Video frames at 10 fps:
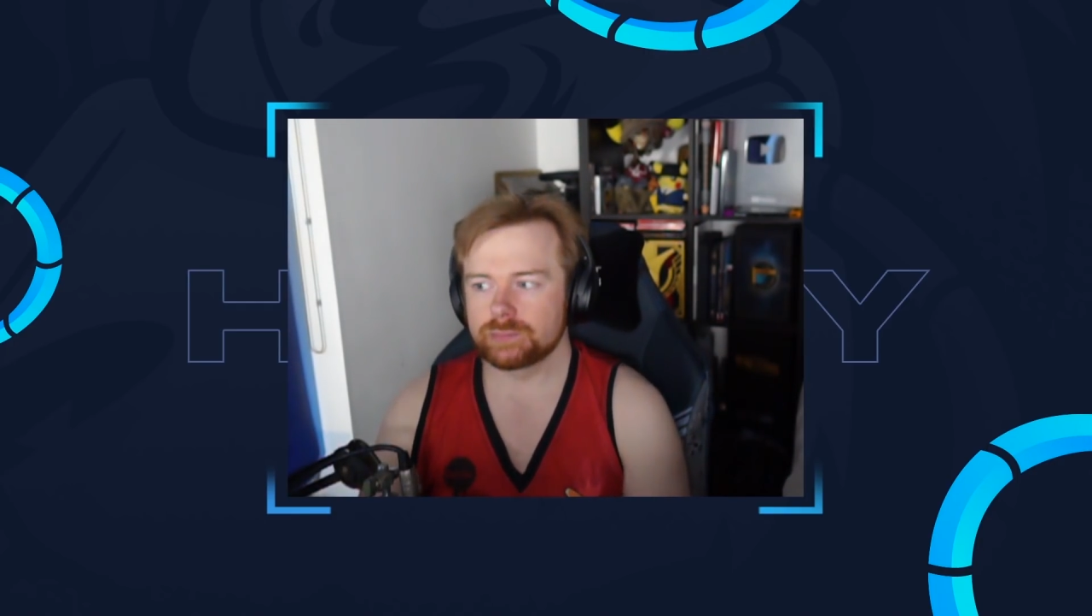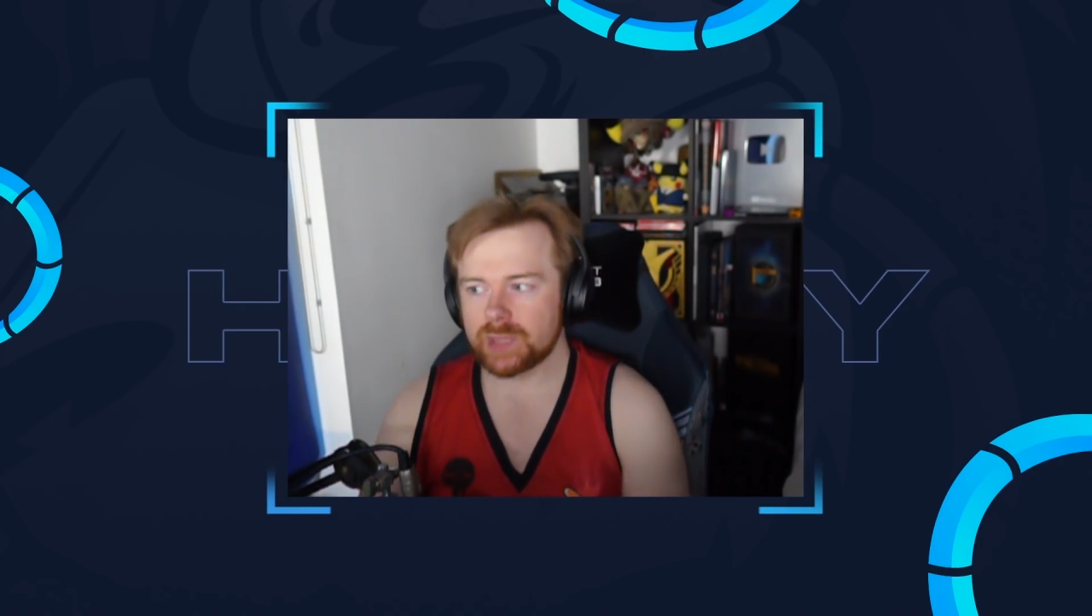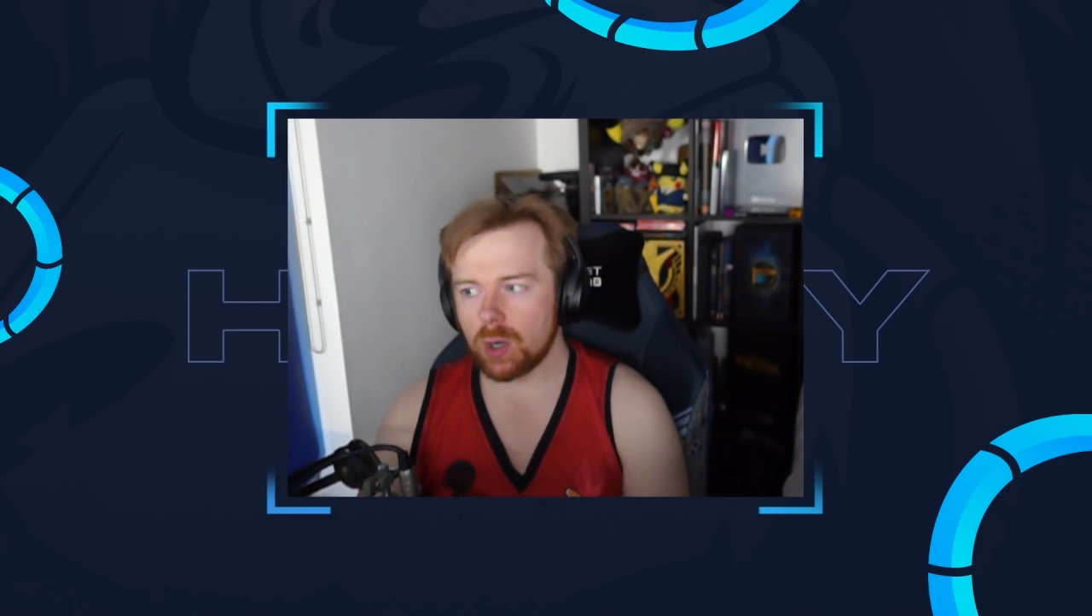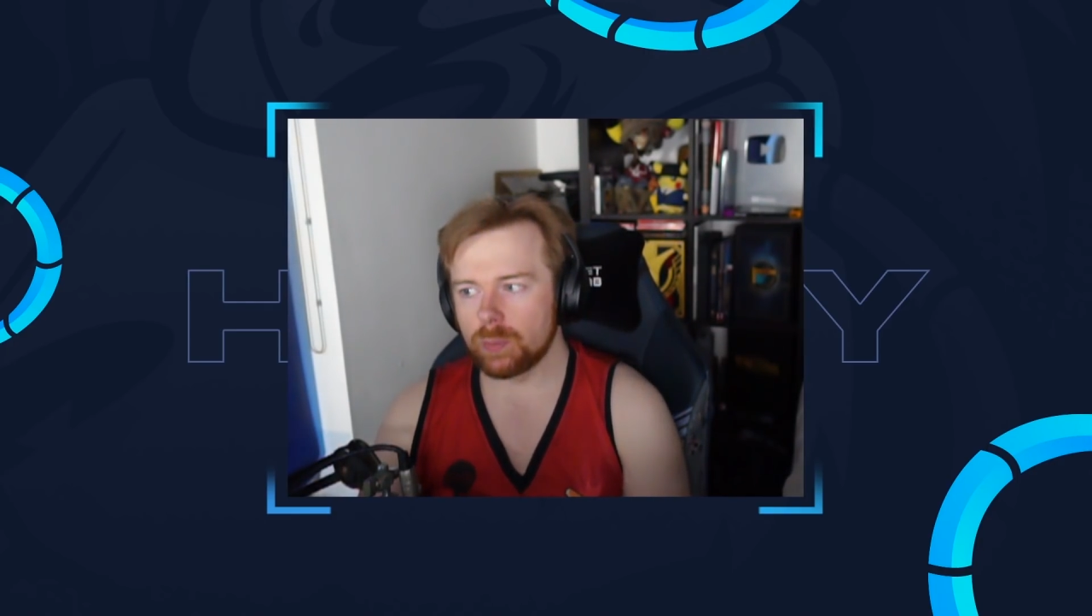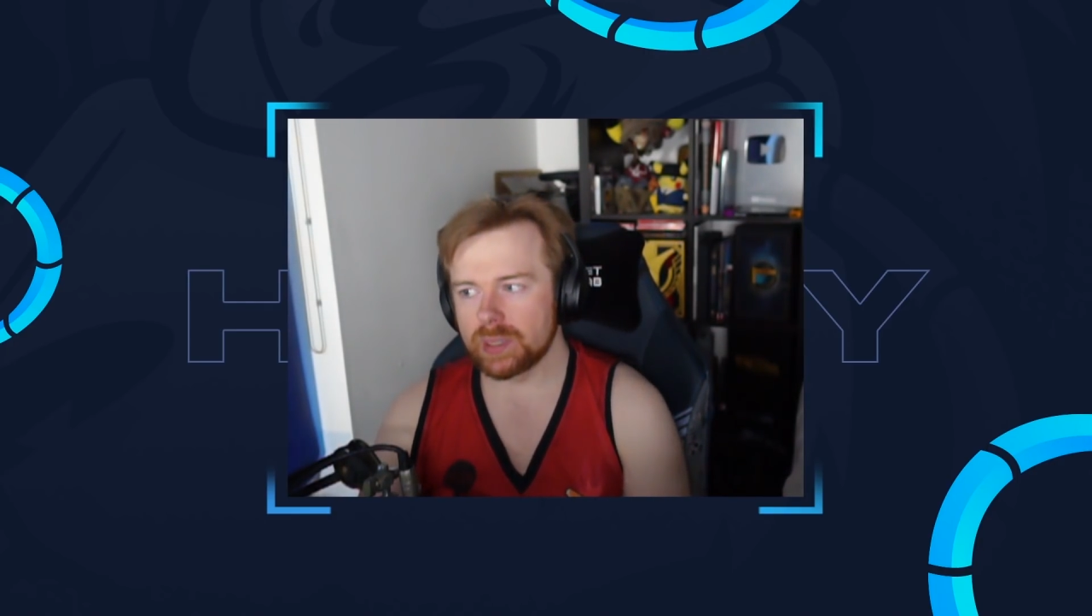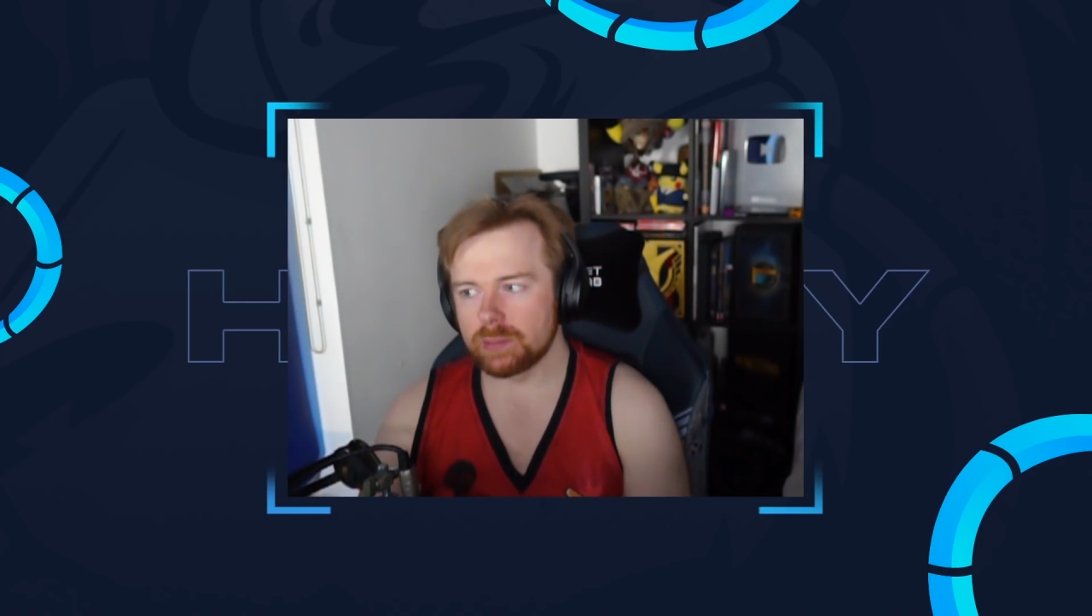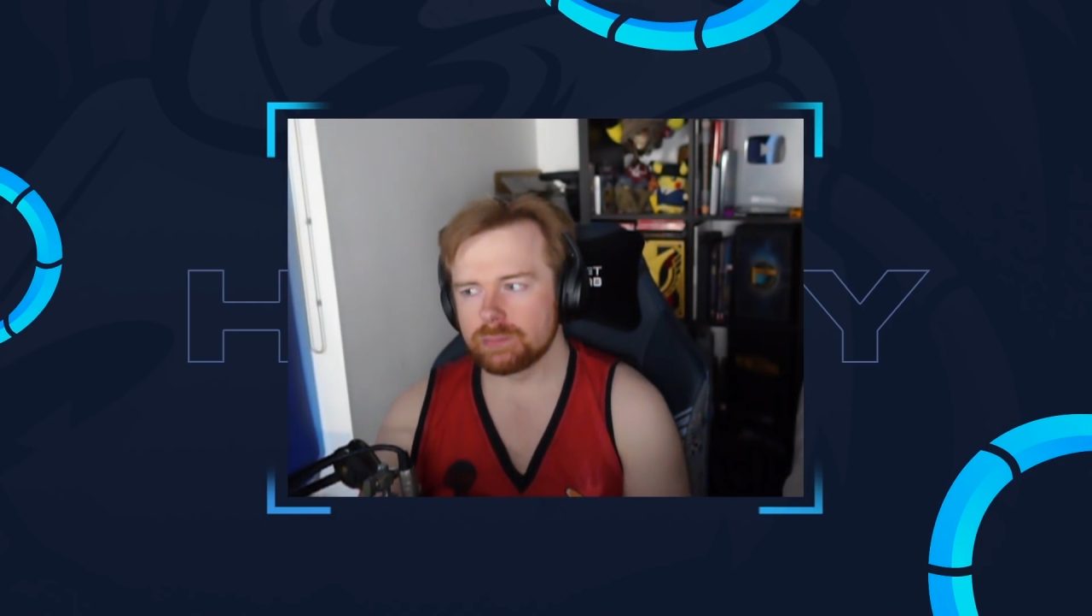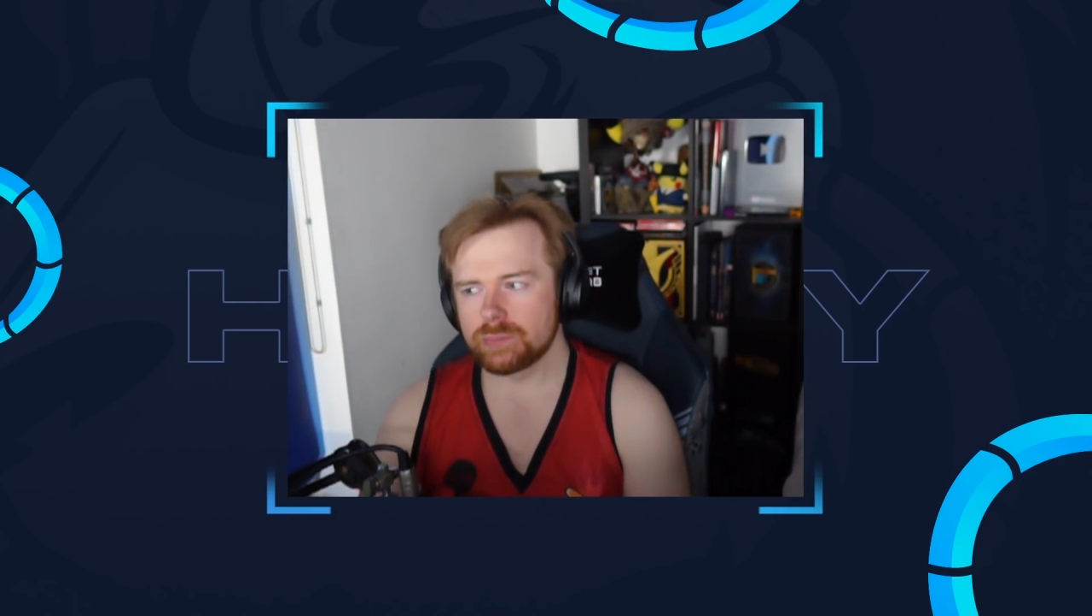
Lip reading: that will be